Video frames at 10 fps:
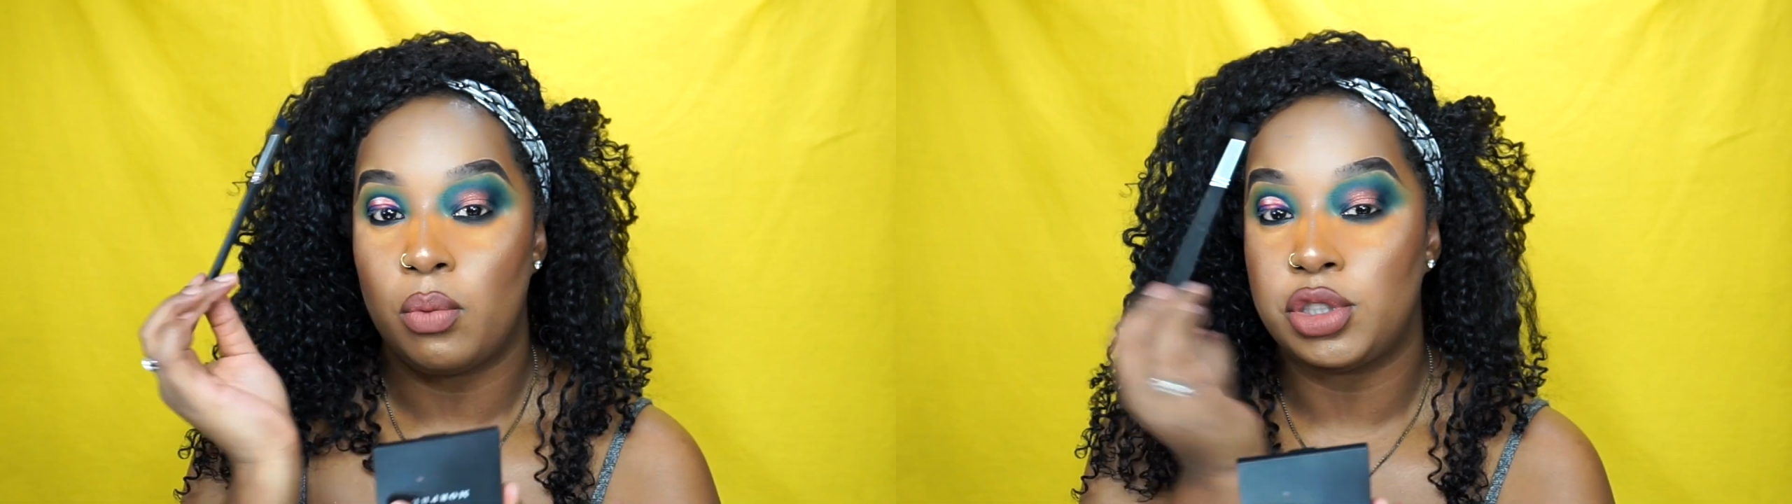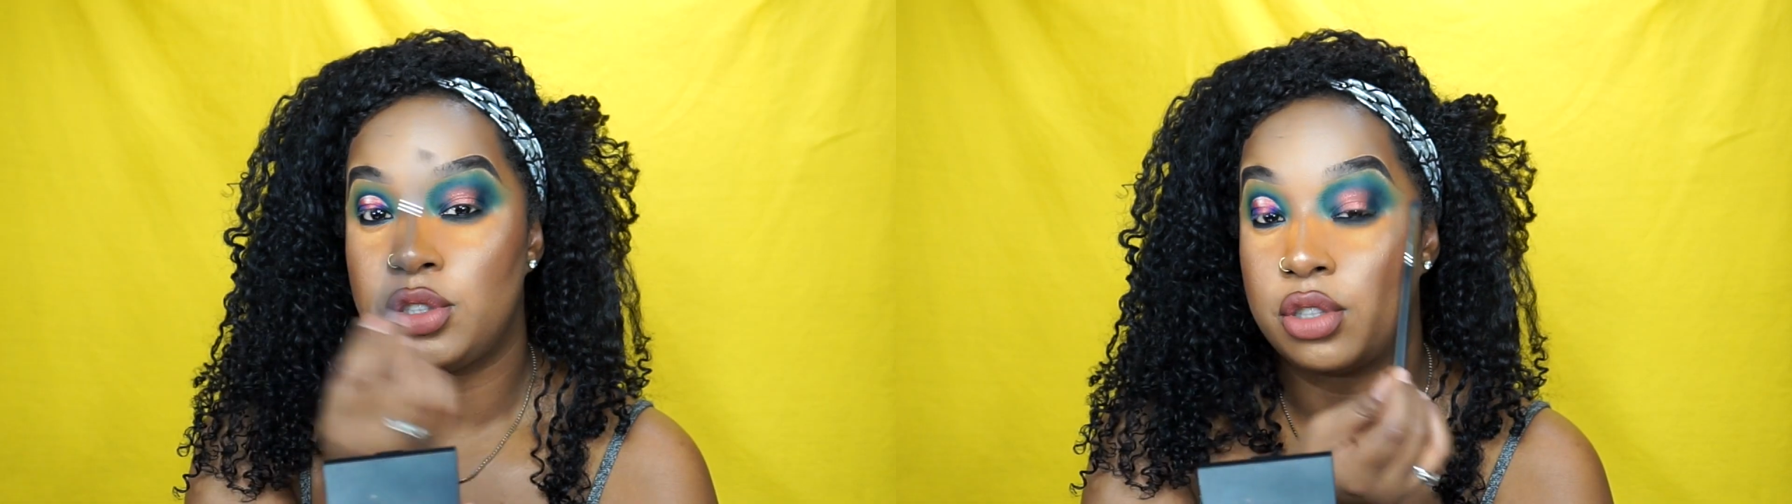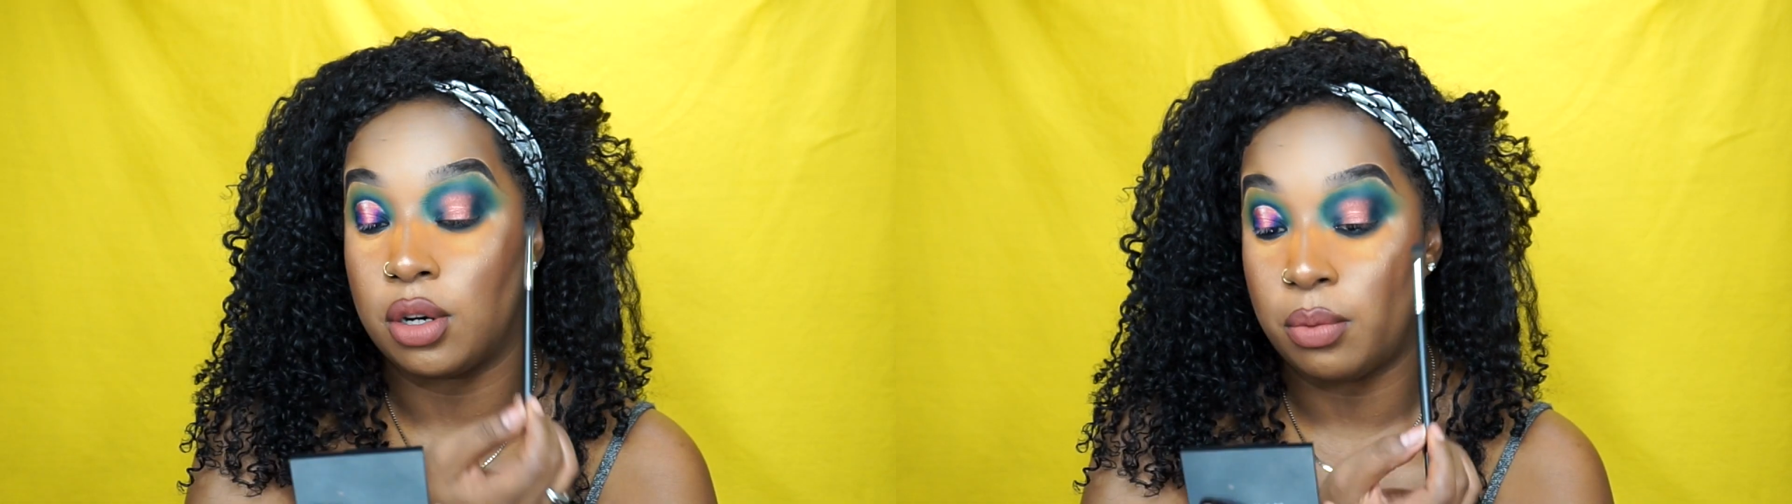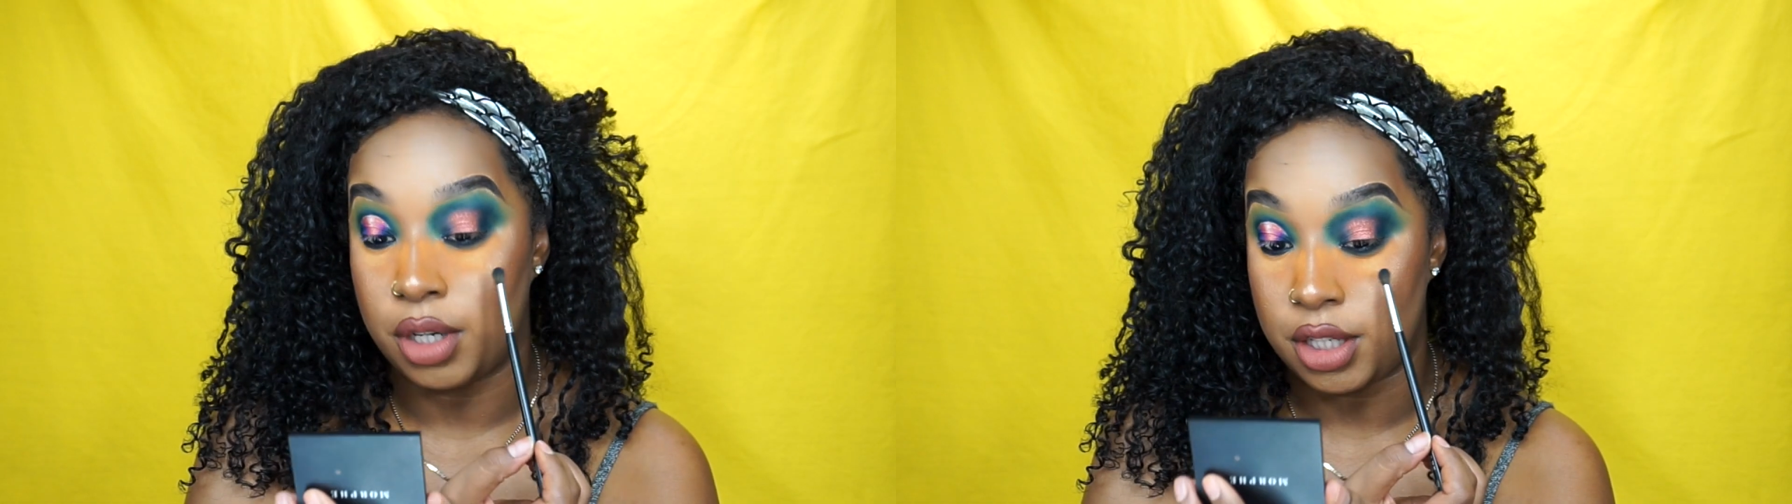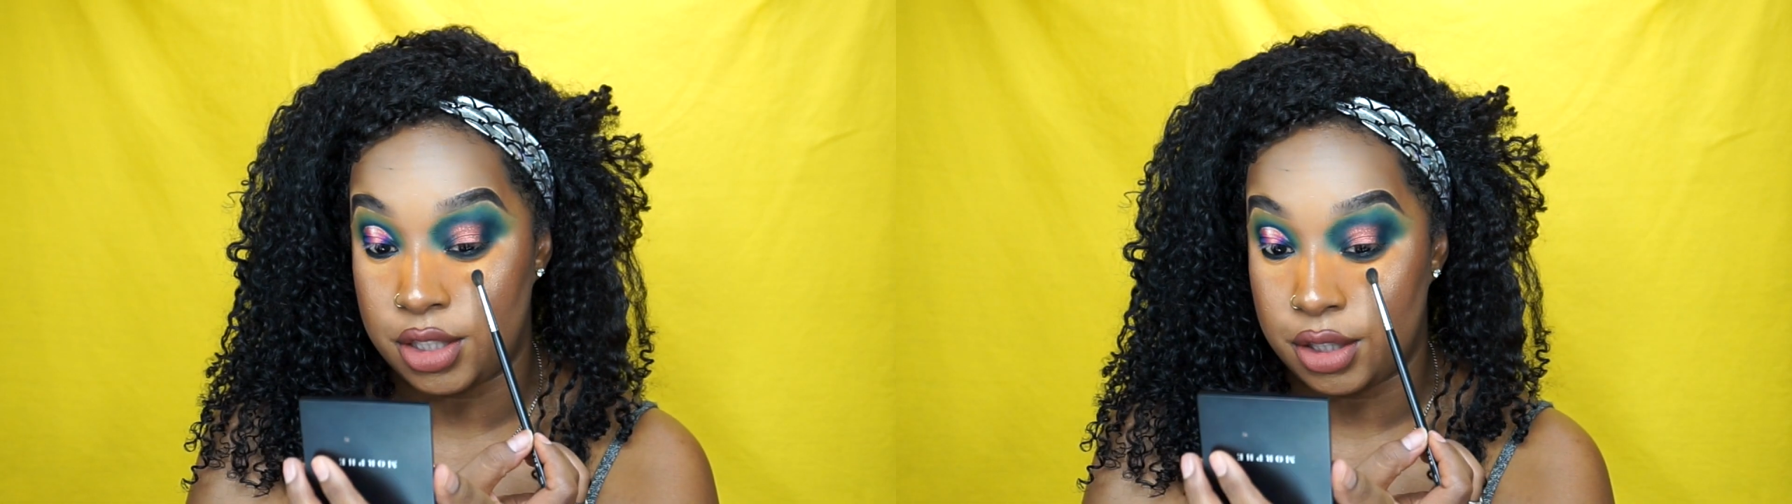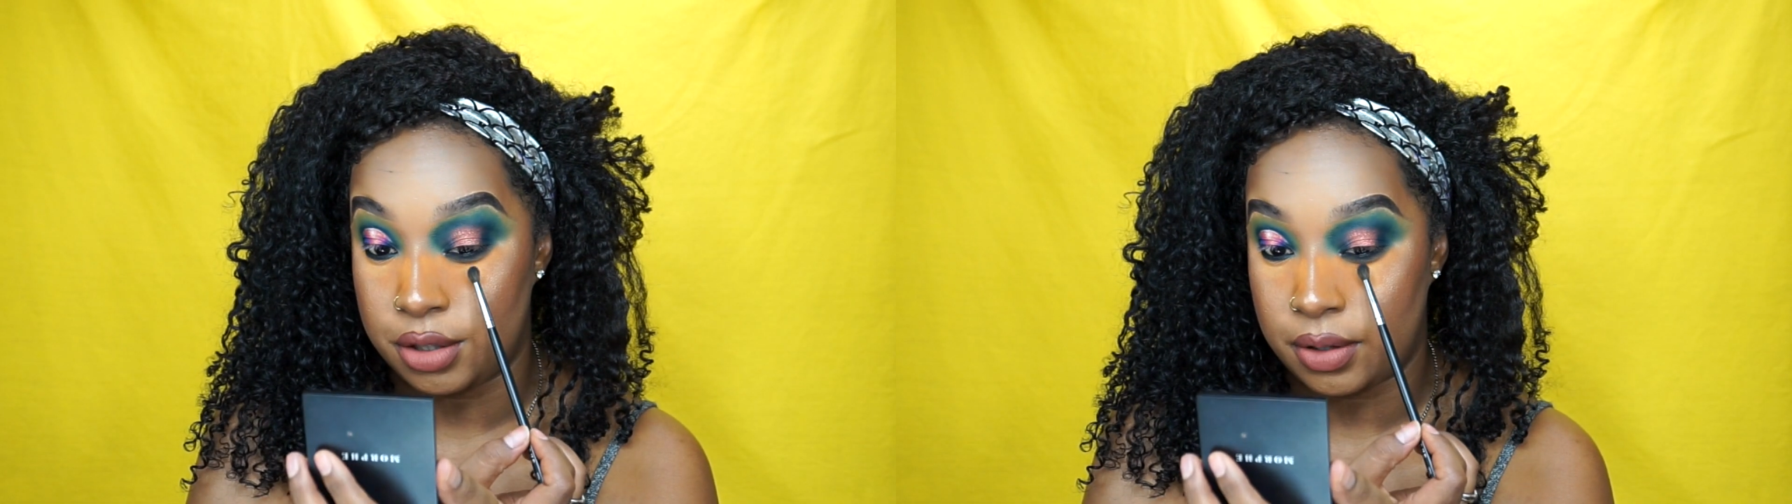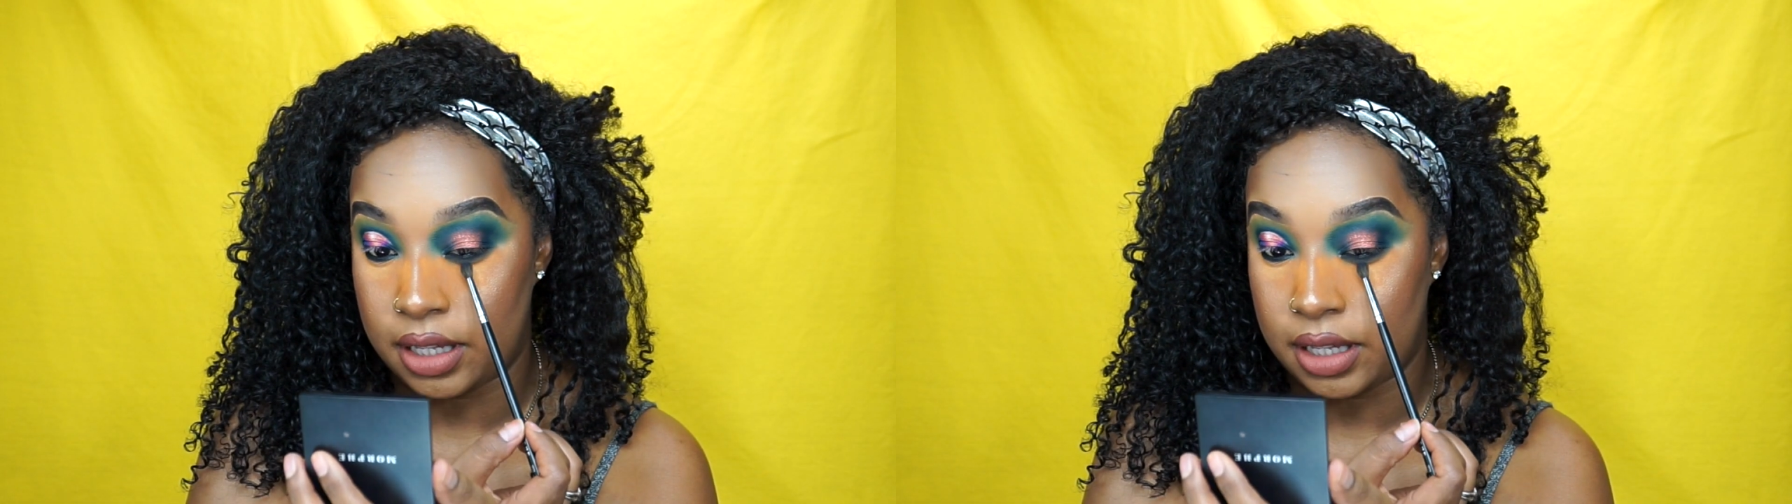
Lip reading: what you don't want to do